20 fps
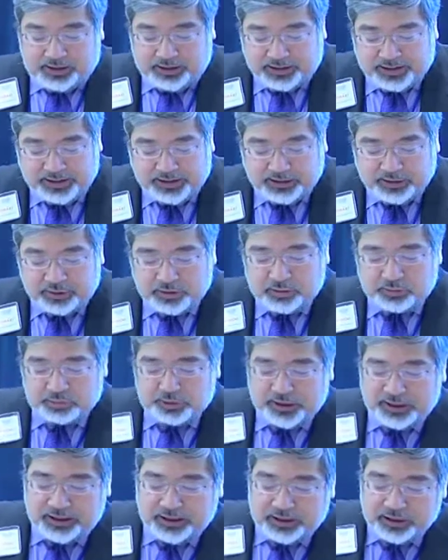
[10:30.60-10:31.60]
either in
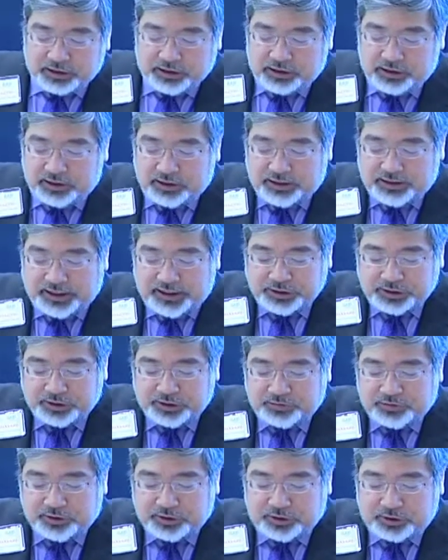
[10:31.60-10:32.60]
bringing it to the
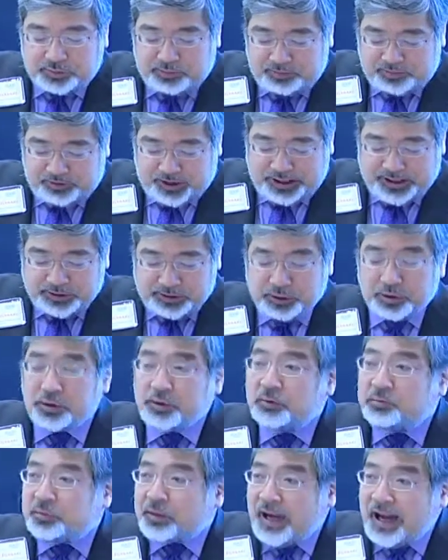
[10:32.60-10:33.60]
attention of their
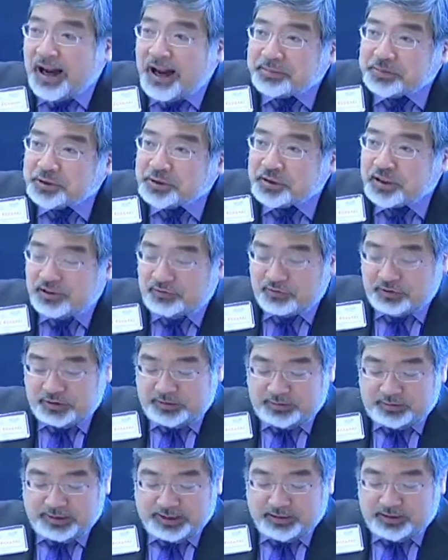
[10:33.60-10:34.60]
supervisor or perhaps the
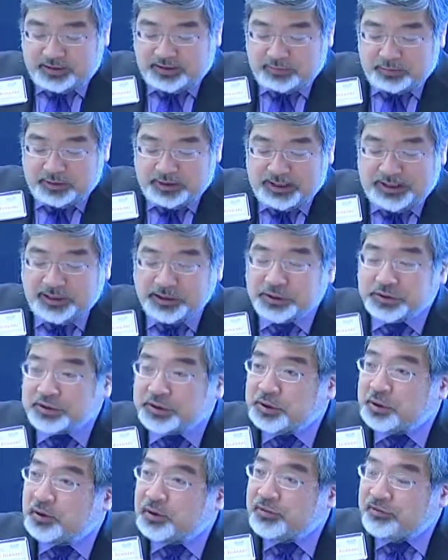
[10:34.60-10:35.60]
government
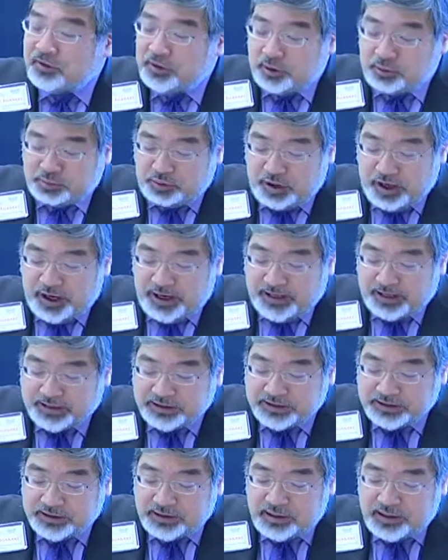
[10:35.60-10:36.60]
agency or even the
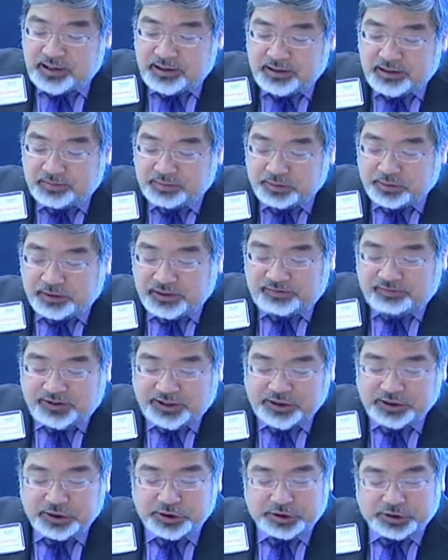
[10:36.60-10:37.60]
press. The employee
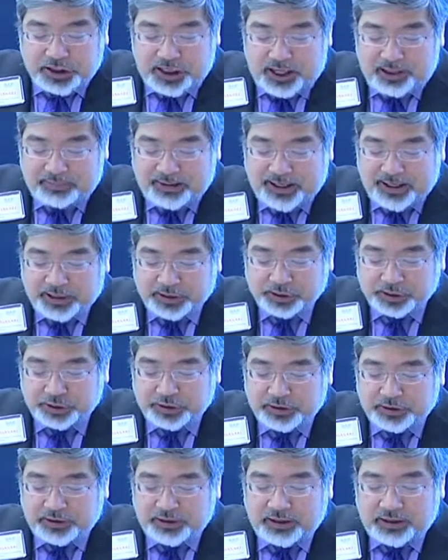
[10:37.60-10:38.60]
faces job action
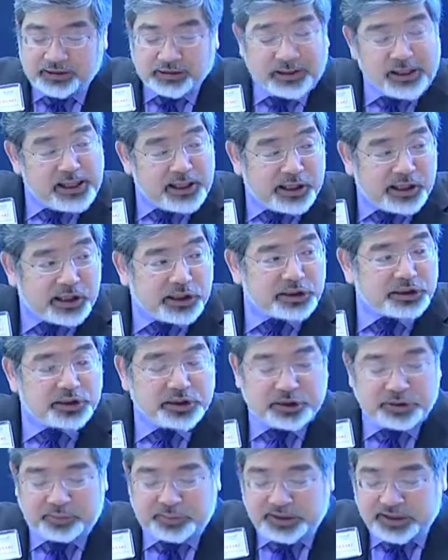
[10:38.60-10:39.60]
that they allege
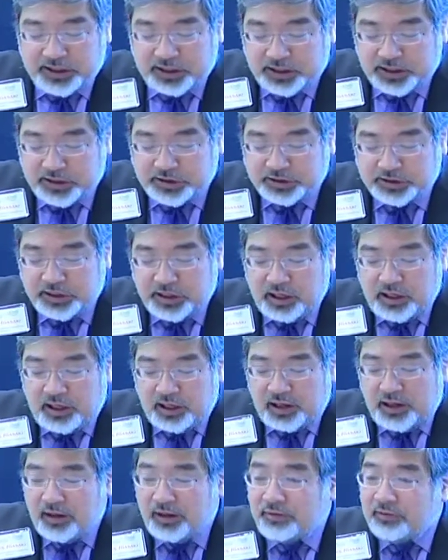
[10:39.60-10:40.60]
is because
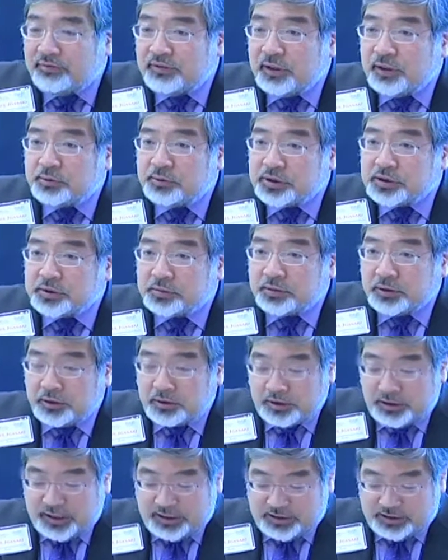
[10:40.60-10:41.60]
of their
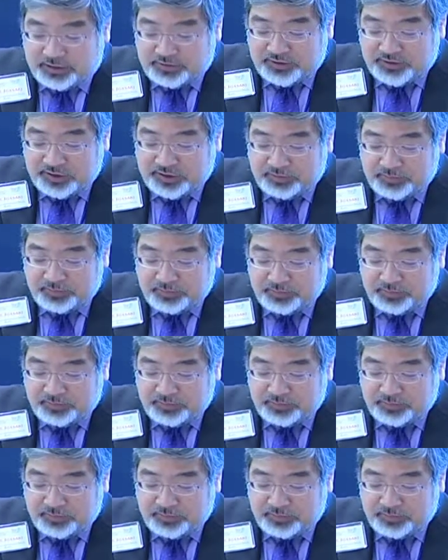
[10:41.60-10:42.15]
whistleblower activity.